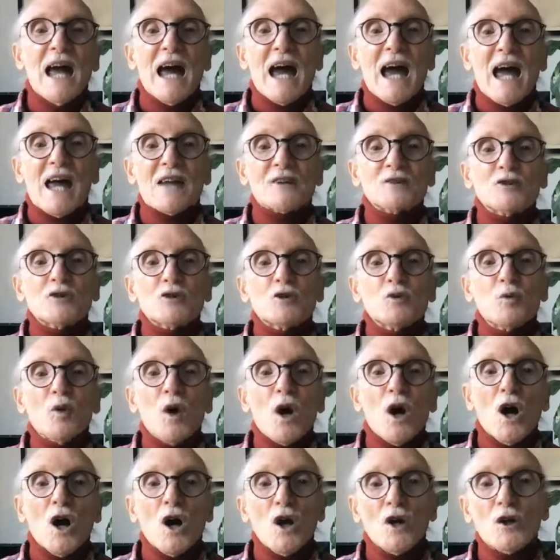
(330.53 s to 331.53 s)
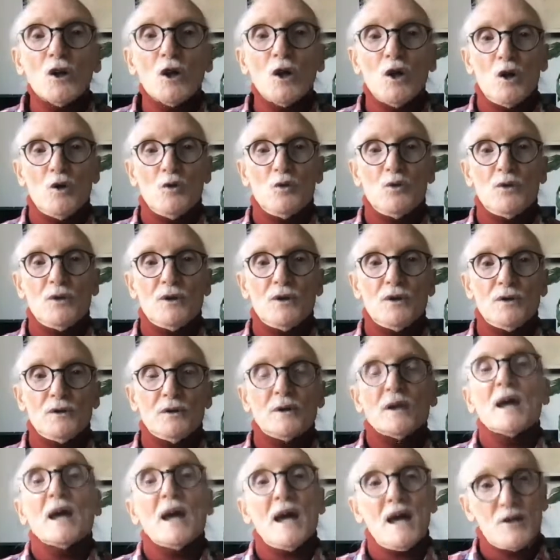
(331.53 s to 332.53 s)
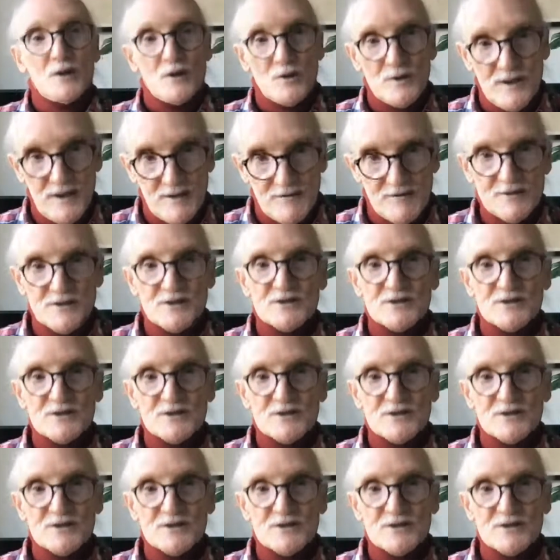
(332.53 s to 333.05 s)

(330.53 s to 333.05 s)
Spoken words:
and to unload it, and you're given